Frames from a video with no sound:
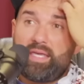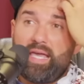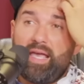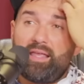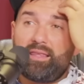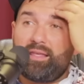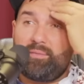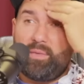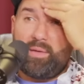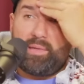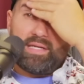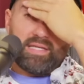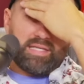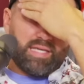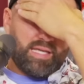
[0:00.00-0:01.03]
Caley, maybe
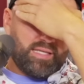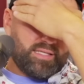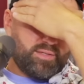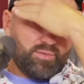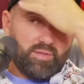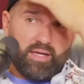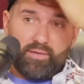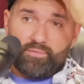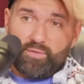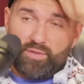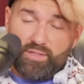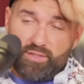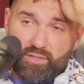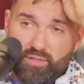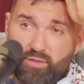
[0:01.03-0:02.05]
Nick Caley after
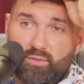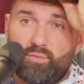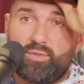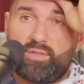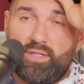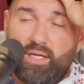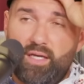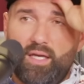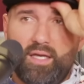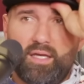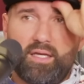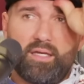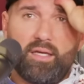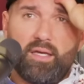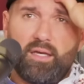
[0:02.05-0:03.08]
this year would say, "Hey,